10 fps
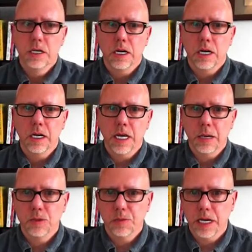
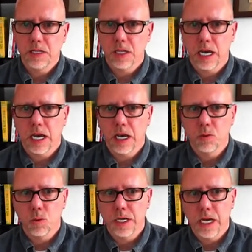namespace,
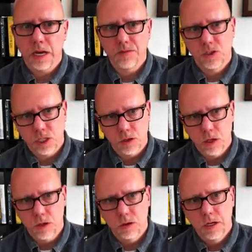and we have
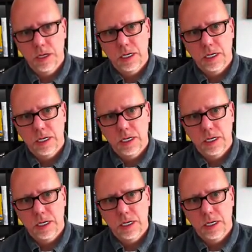0